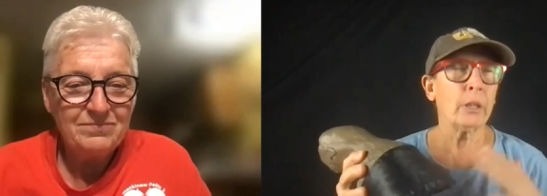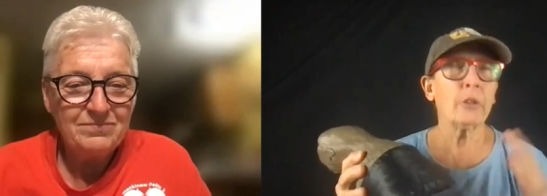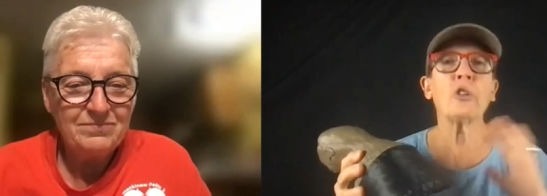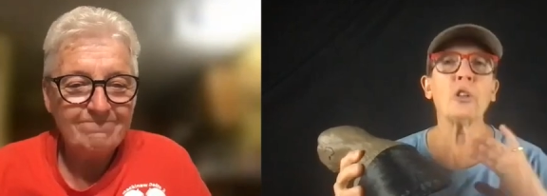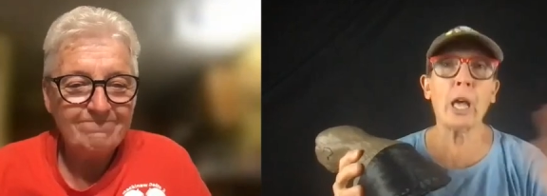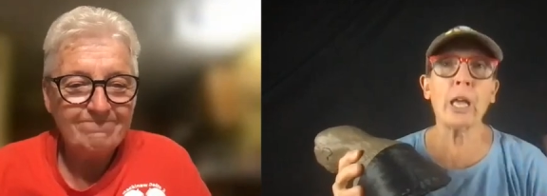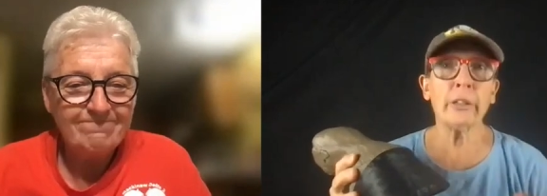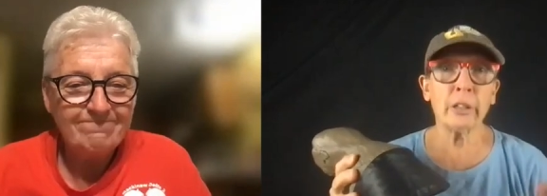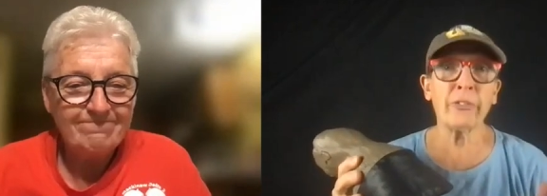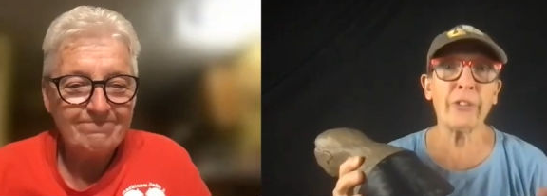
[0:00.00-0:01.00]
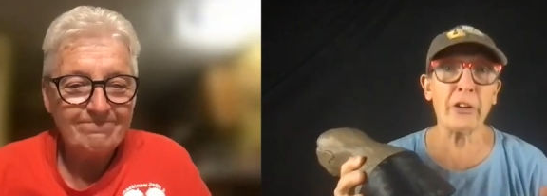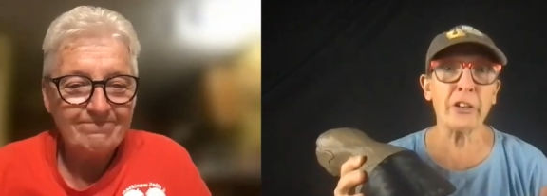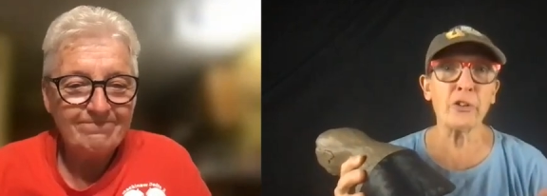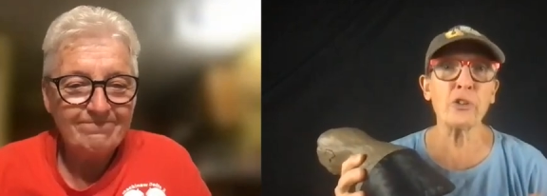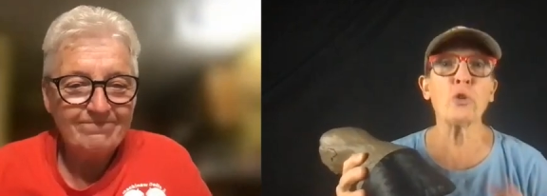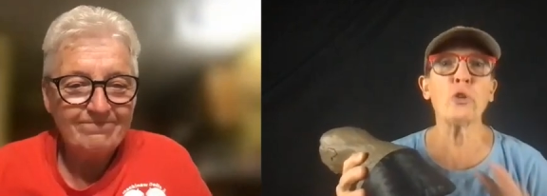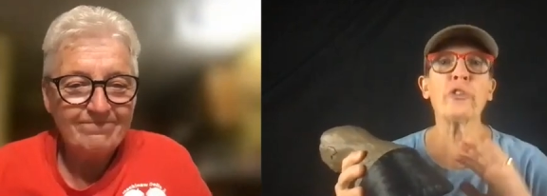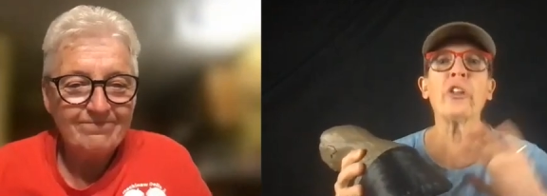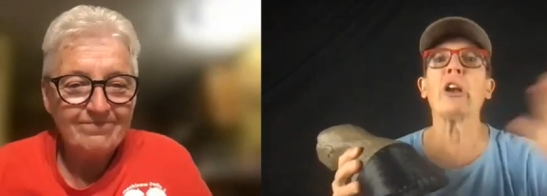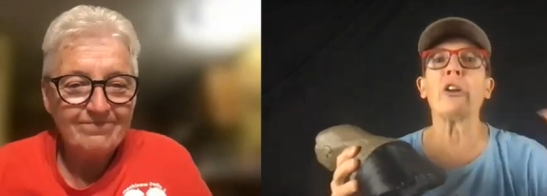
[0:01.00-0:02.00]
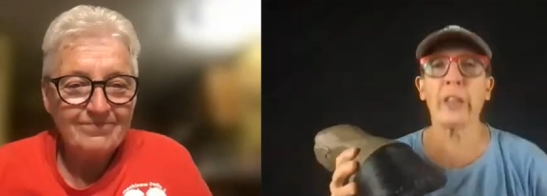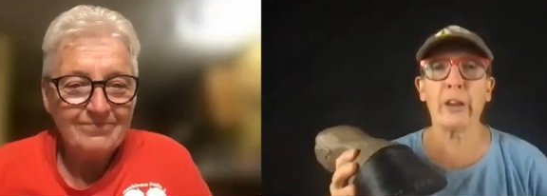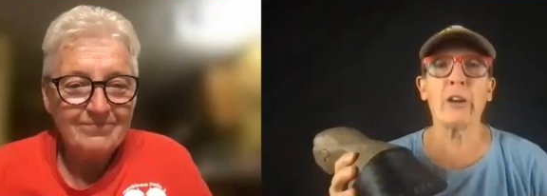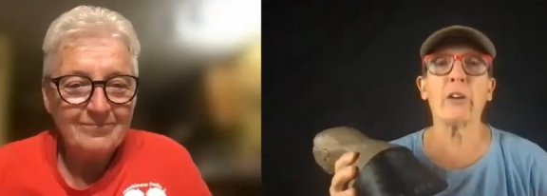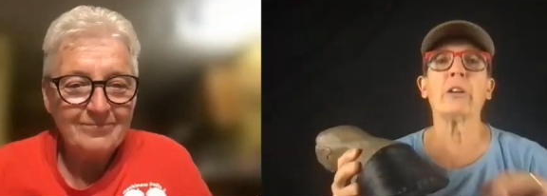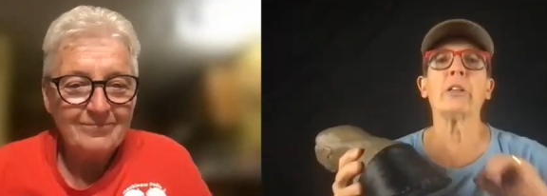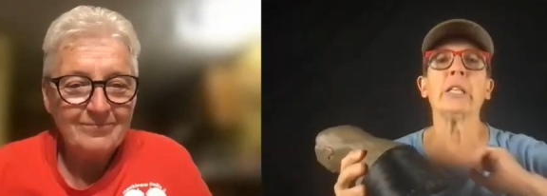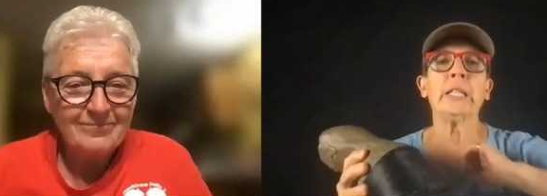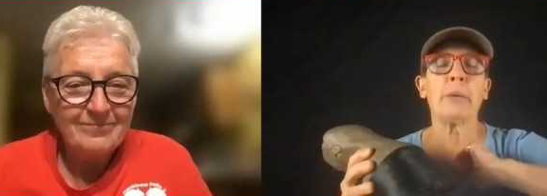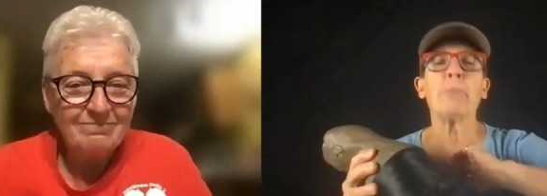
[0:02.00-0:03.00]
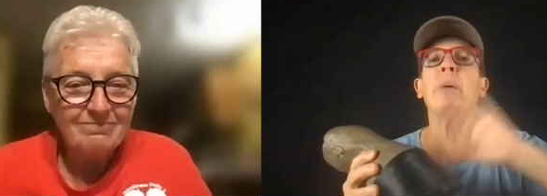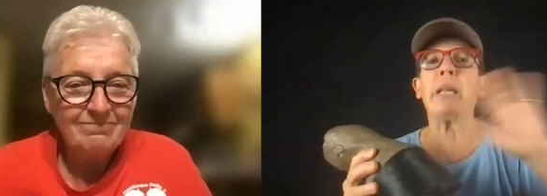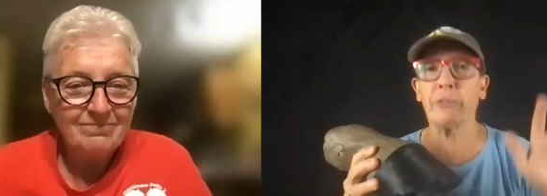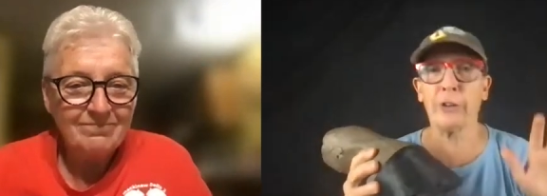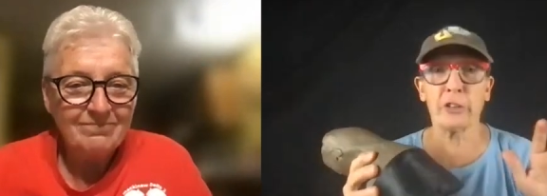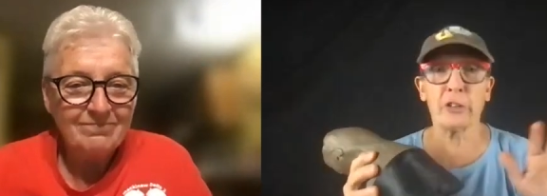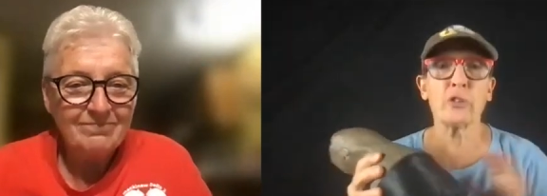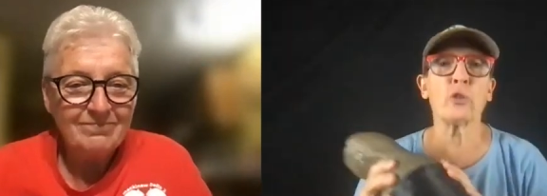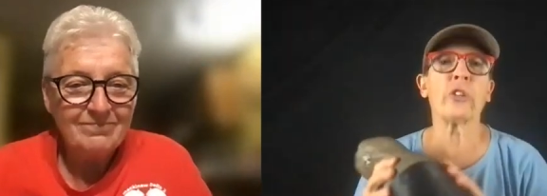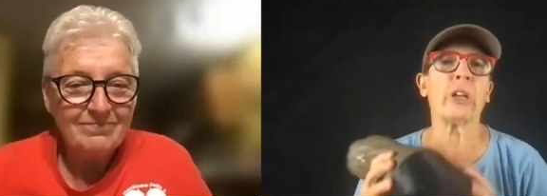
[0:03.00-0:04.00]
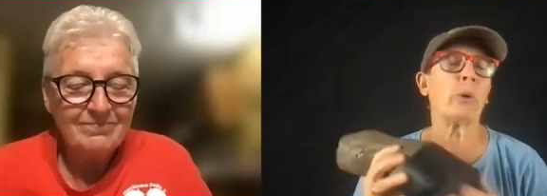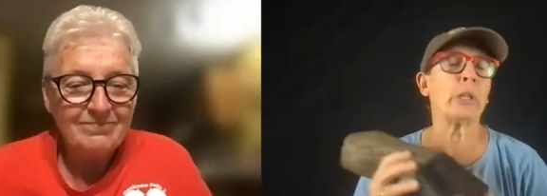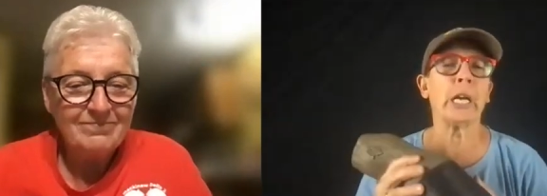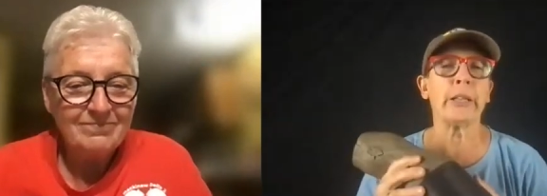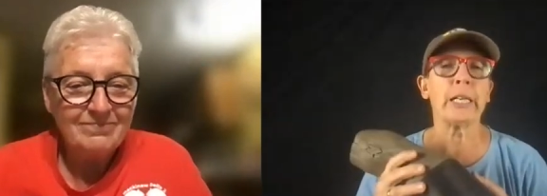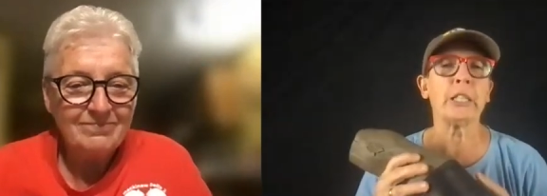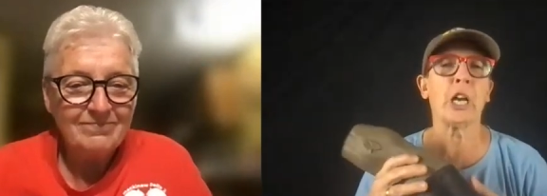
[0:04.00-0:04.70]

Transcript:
Speaker 1: there's a lot of the farrier schools that are there, the big farrier schools. Like one guy that I